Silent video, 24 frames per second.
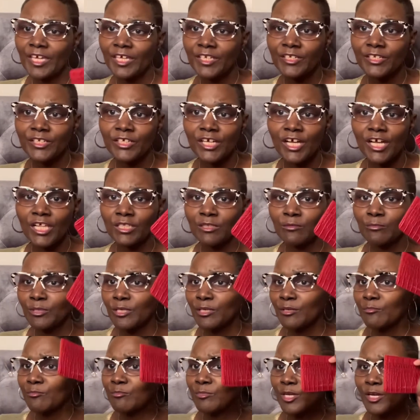of the color, but
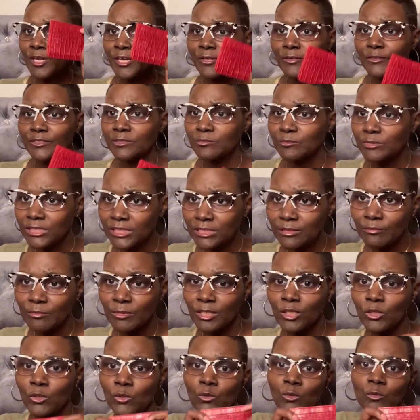Merry Christmas to me.
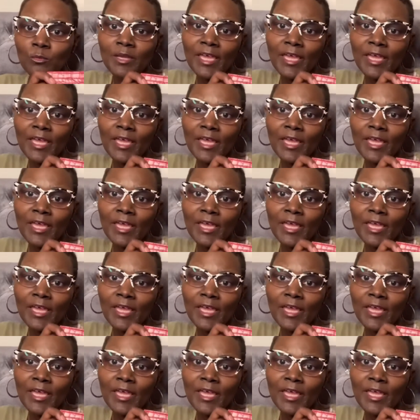Who?